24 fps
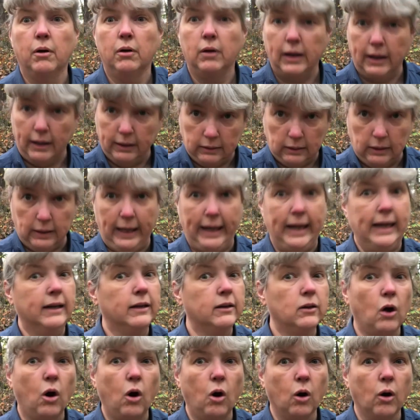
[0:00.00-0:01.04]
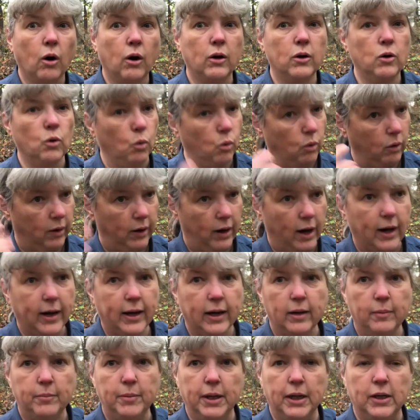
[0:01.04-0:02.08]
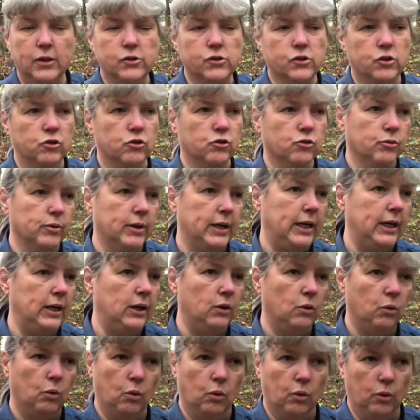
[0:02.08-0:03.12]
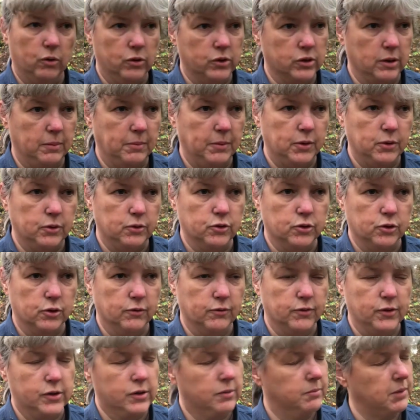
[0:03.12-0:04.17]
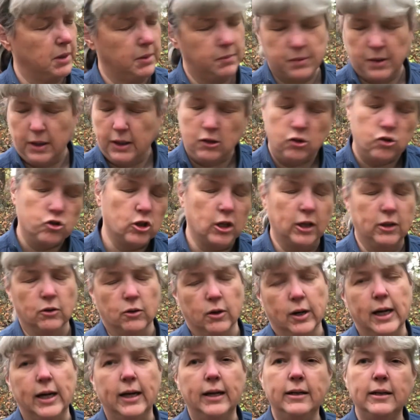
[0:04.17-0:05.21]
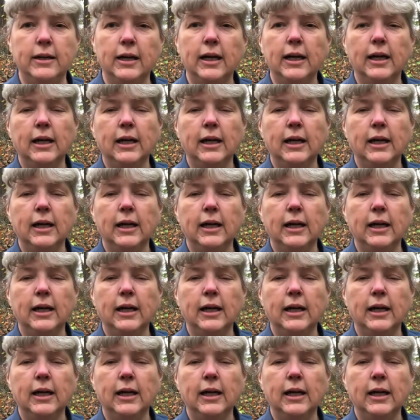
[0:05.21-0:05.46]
and land hard or knock it up against a tree or some other surface. Sometimes they can shake their head